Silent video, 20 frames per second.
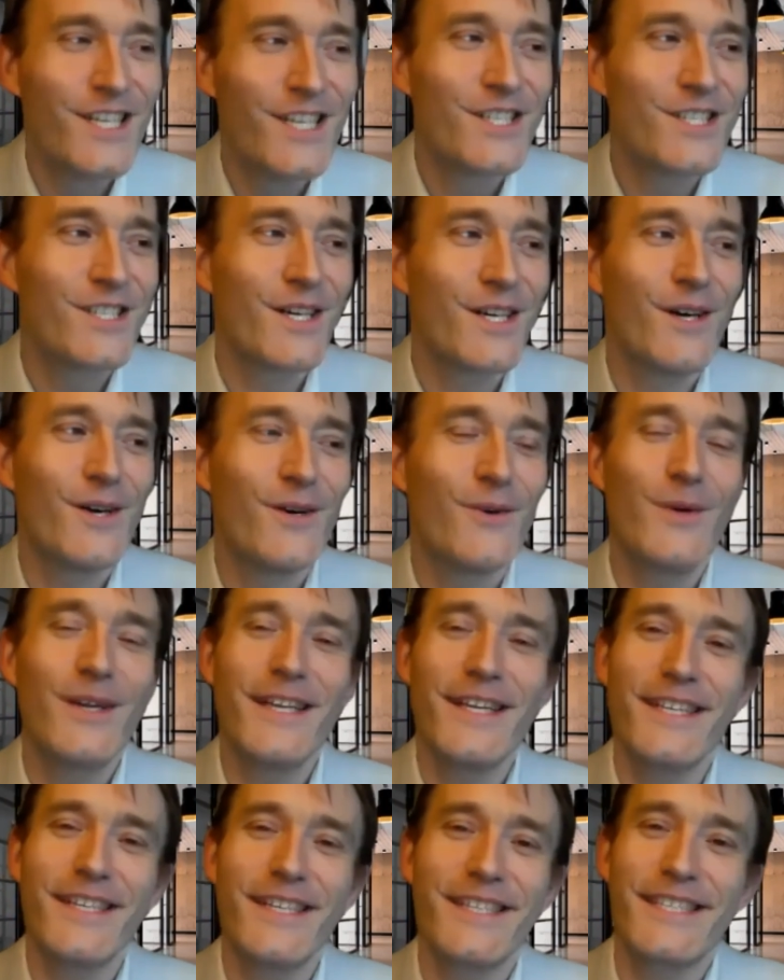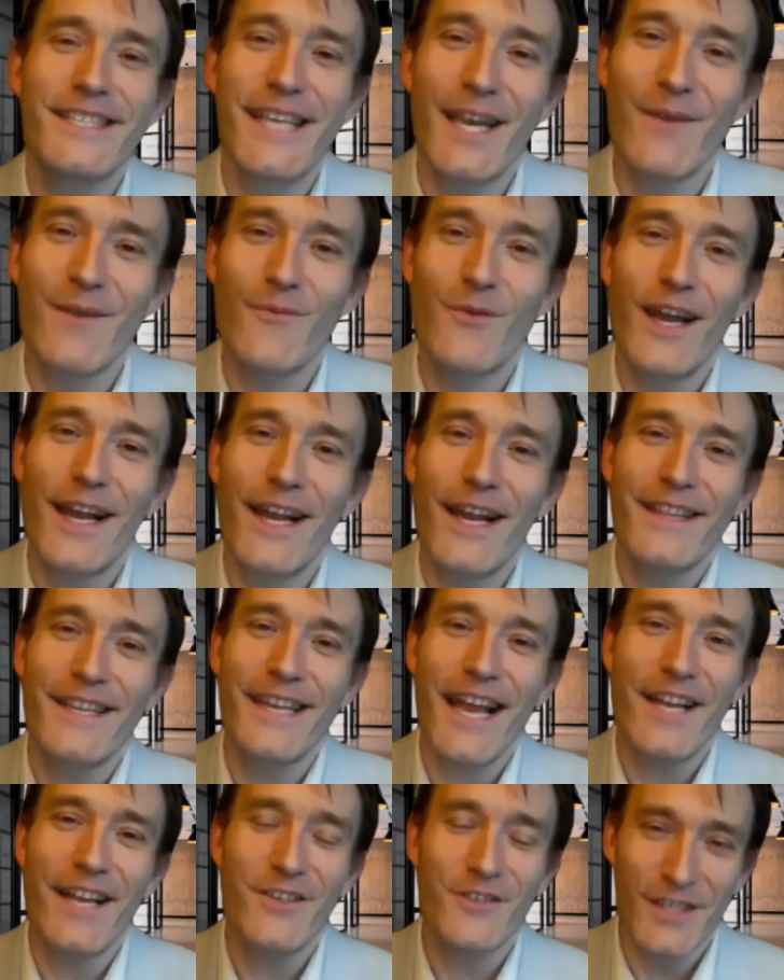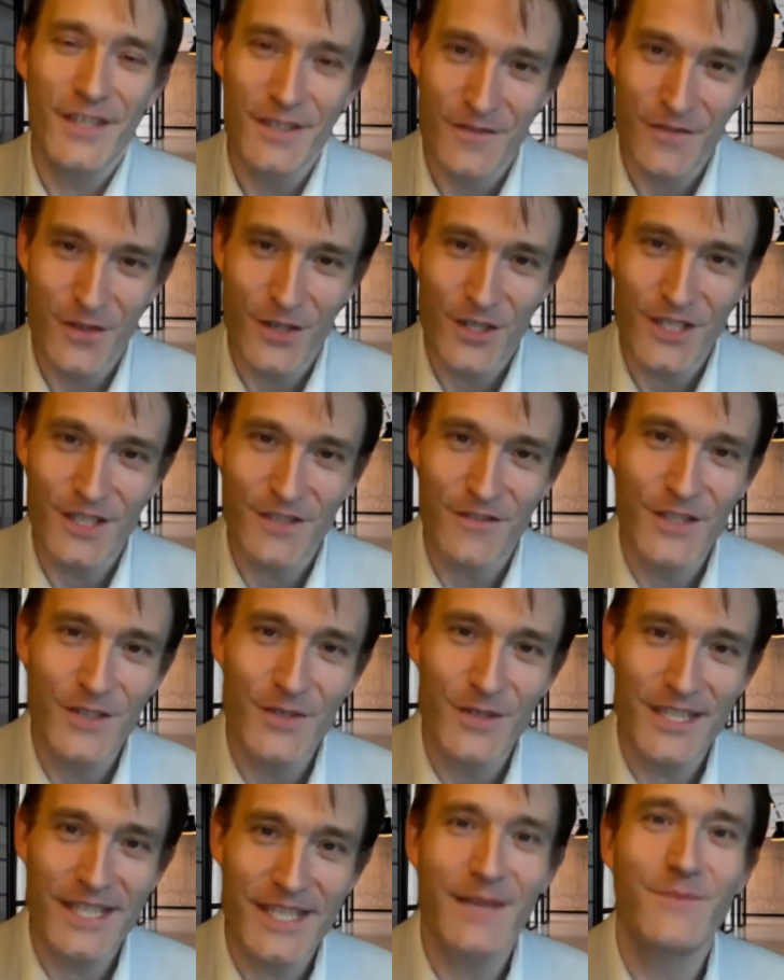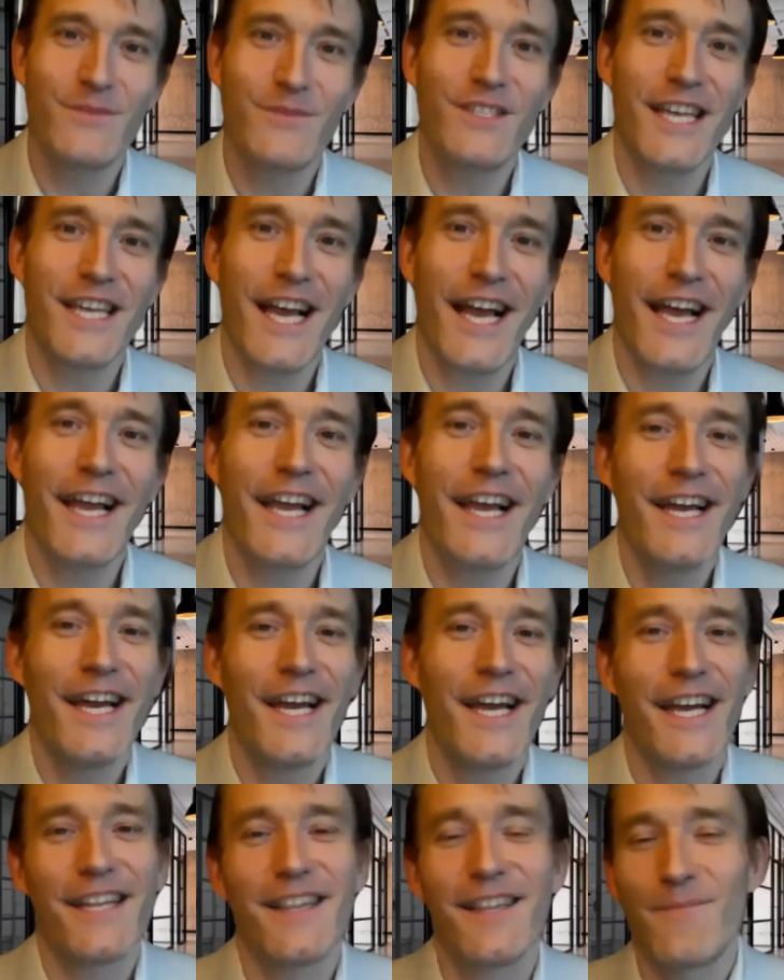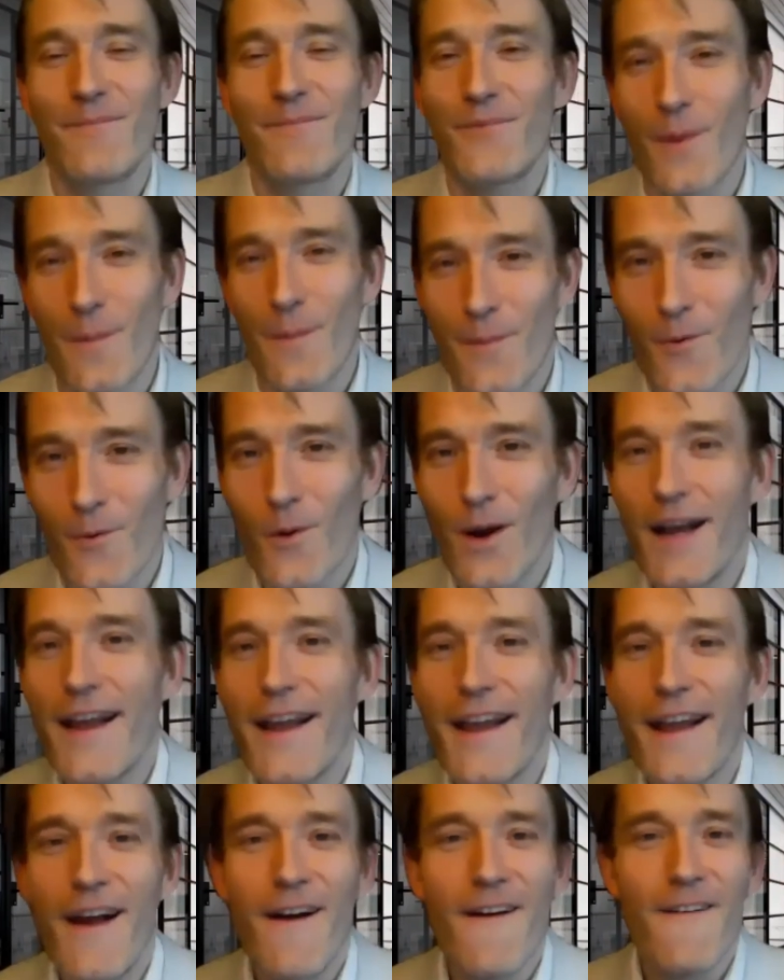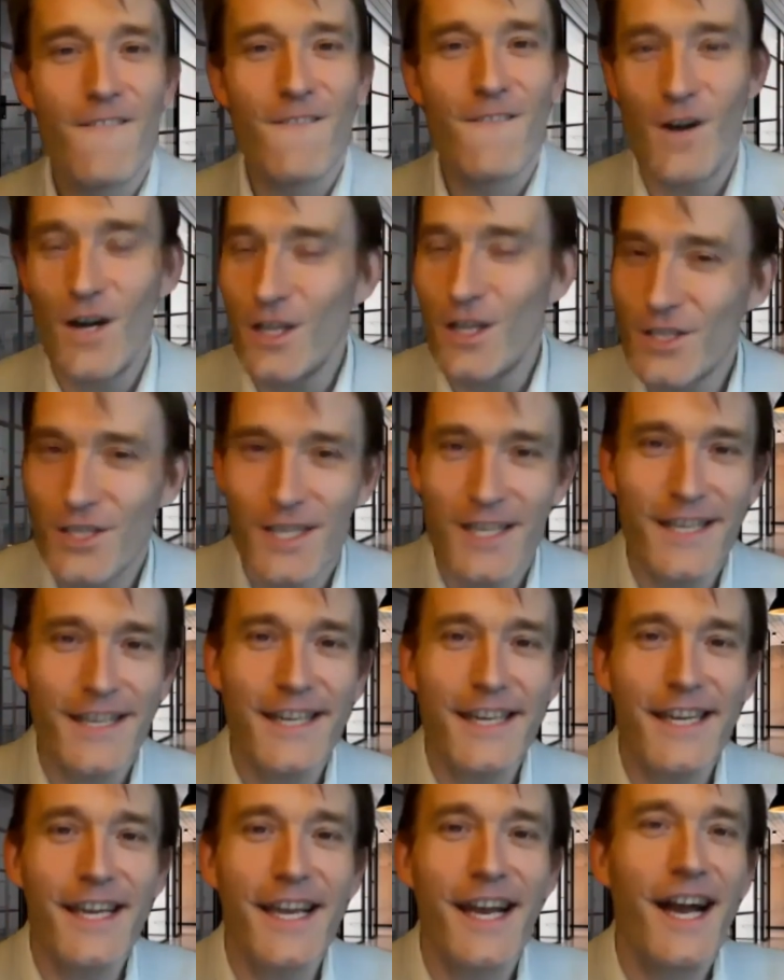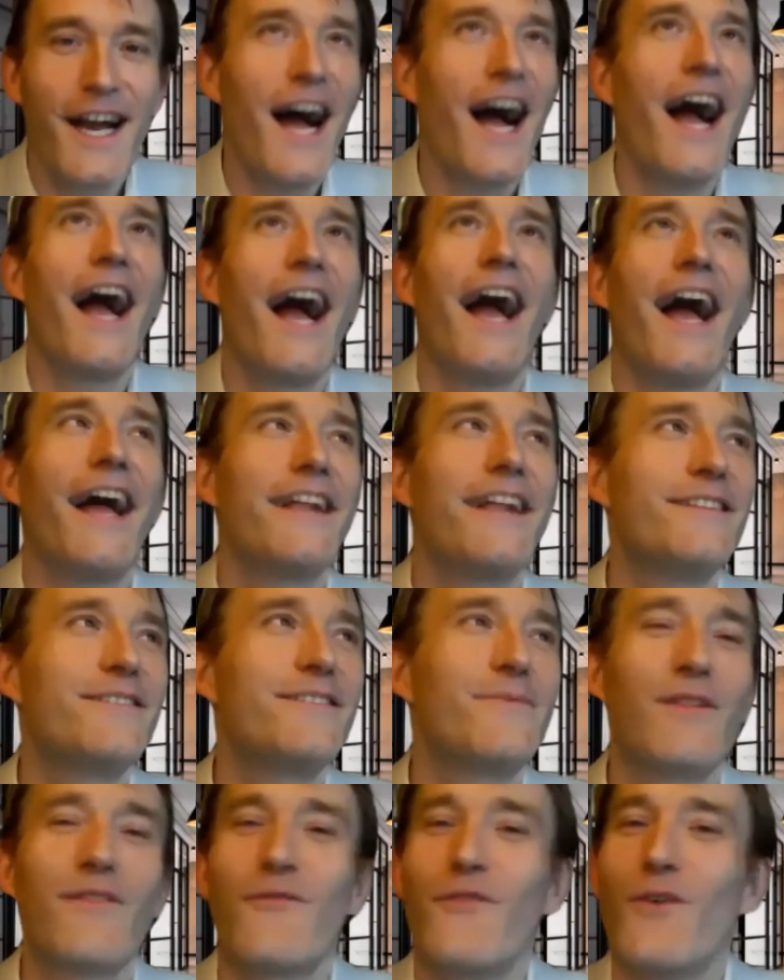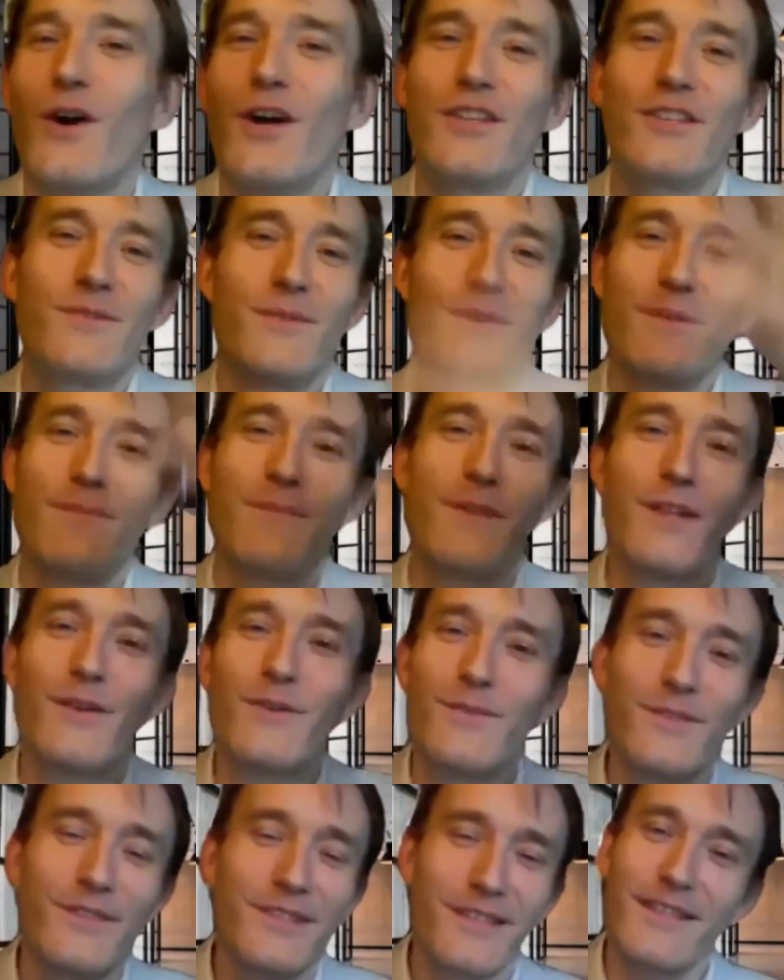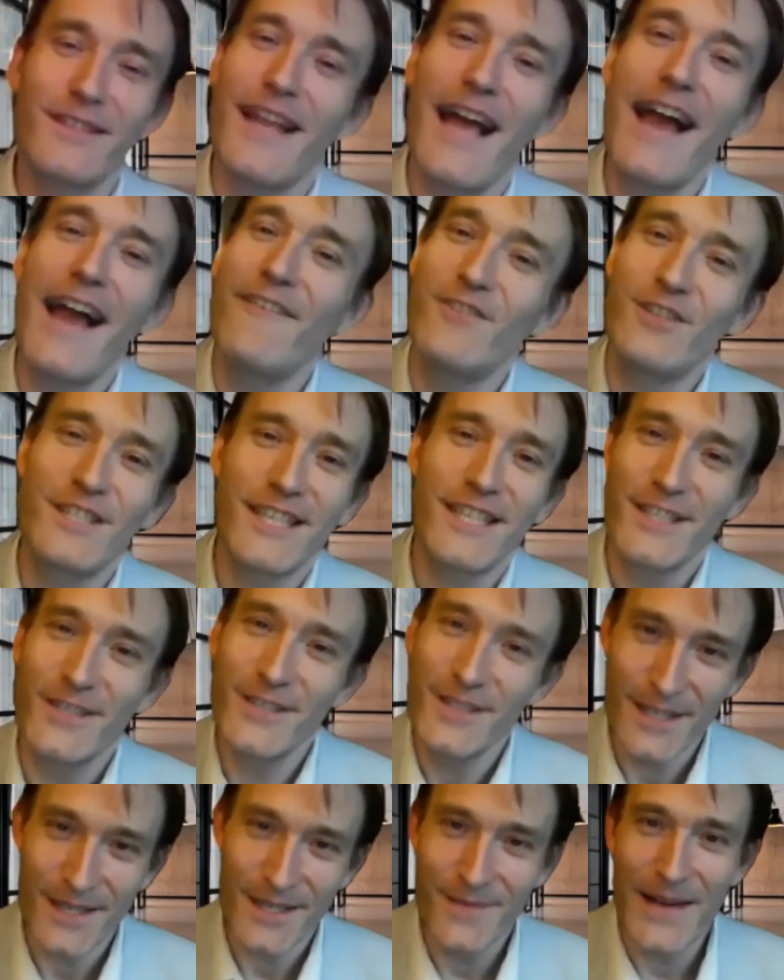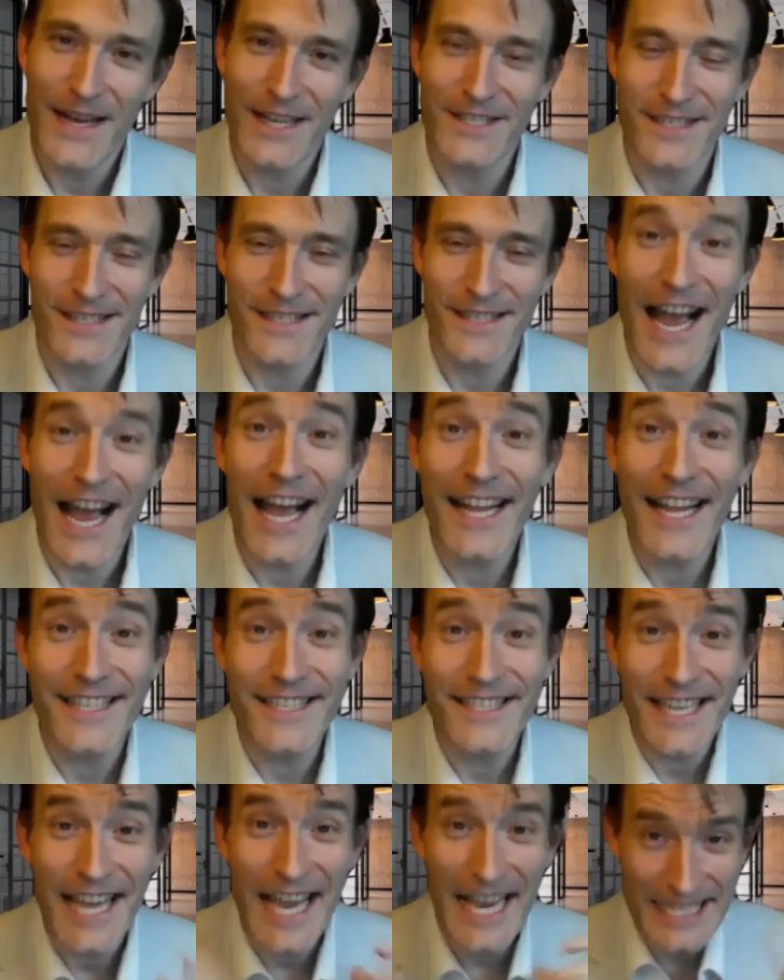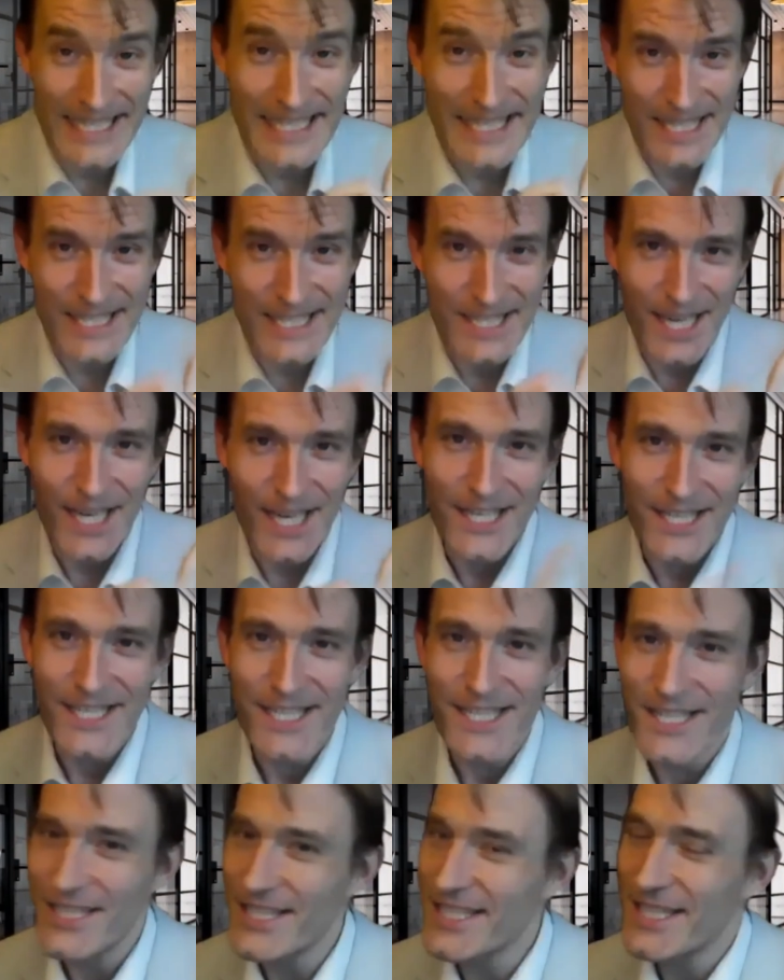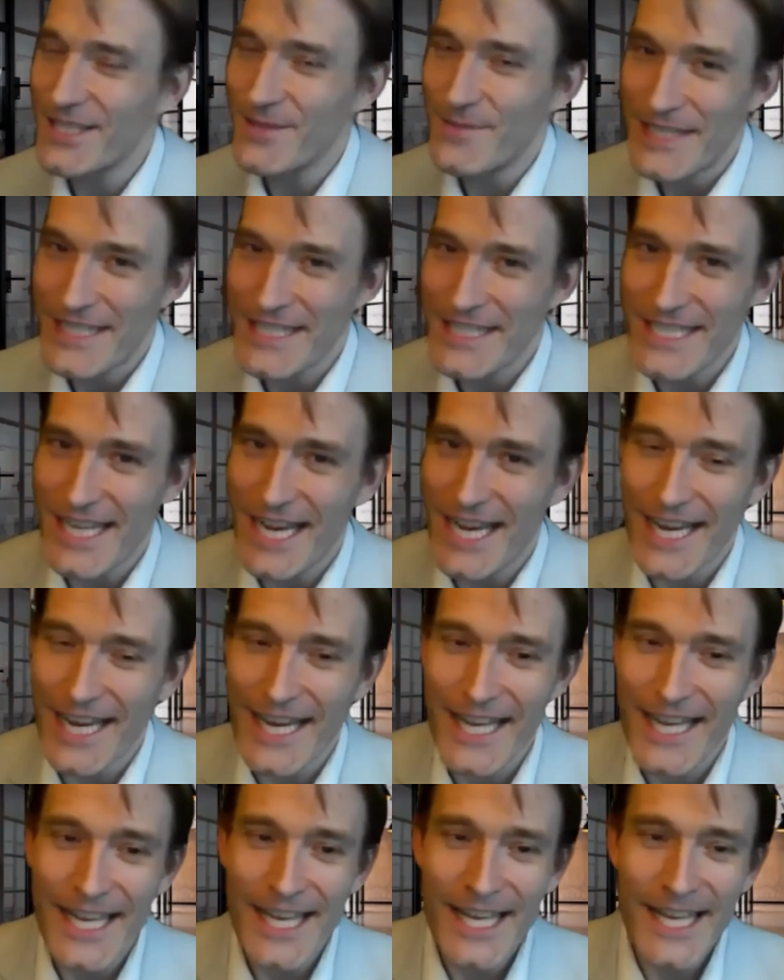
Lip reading: So we're going to celebrate the entry to force of USMCA in the proper way, virtually, and with virtual balloons and everything you can imagine, and guest stars. So it's going to be exciting.